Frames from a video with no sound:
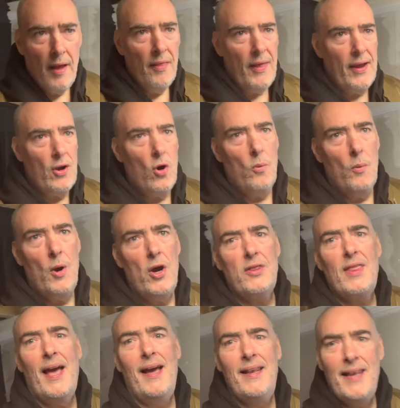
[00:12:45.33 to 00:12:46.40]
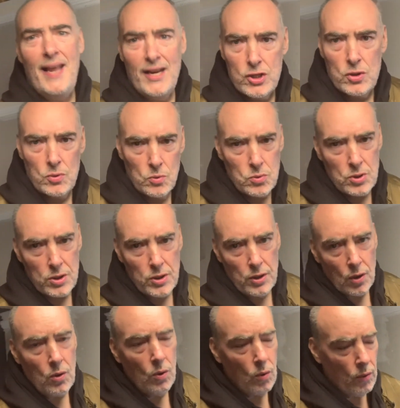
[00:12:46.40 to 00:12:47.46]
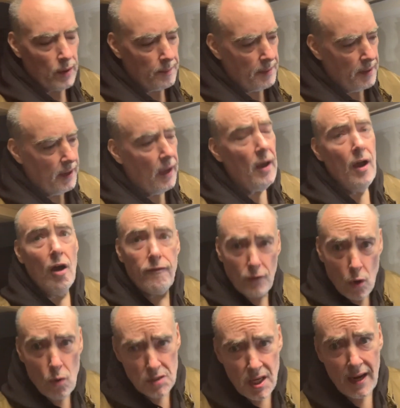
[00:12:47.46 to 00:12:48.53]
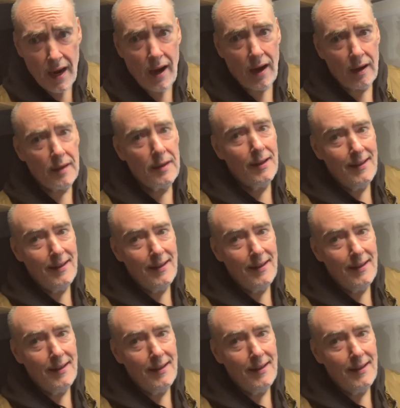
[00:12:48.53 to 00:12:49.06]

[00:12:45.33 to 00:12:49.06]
They got word that a national's going to call them. Of course they are.